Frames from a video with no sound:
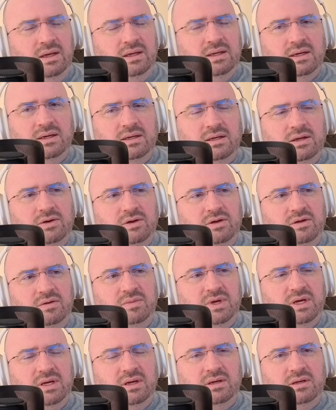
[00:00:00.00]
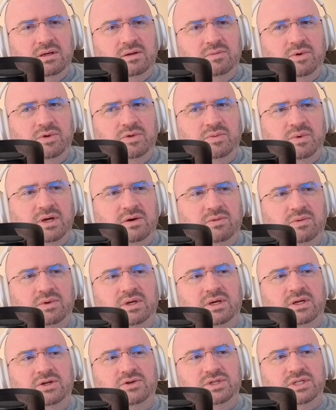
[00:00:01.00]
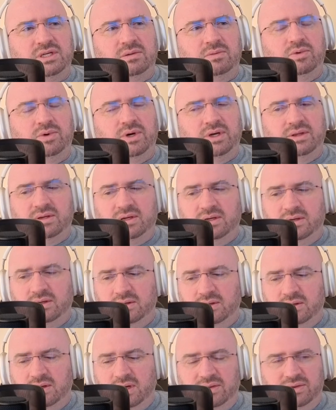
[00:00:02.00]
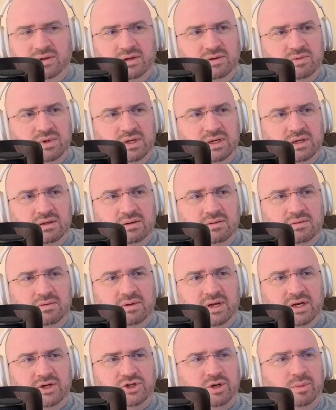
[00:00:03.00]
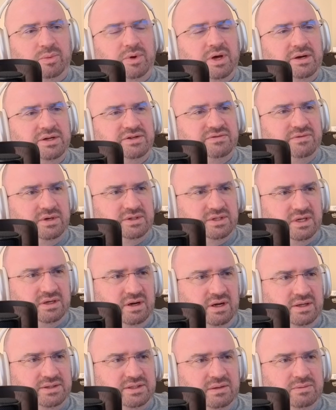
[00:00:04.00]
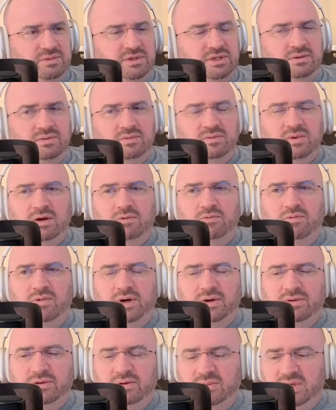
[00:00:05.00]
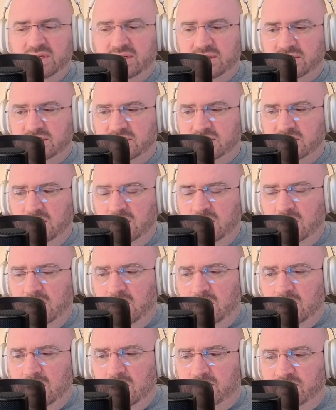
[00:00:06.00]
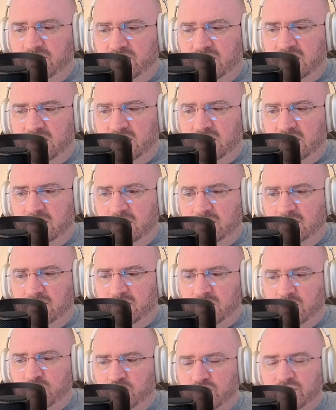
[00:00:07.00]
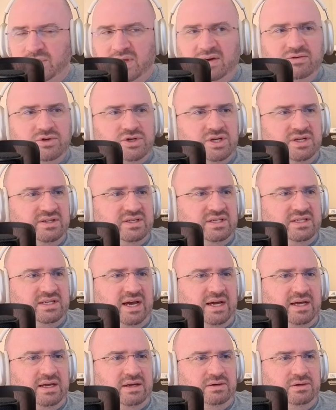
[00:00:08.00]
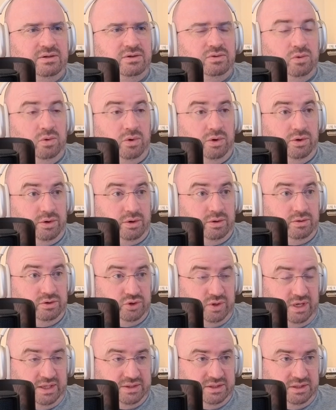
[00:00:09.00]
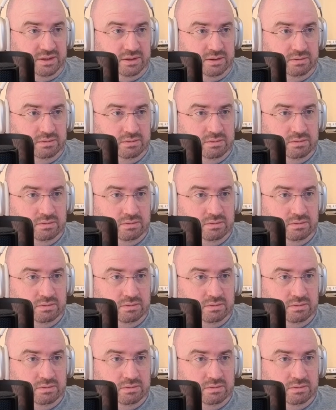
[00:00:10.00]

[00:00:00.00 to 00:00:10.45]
Yeah, you both make a really interesting point that I think we can like jump on as far as a concept too. Like one of them is we're leveraging second order trust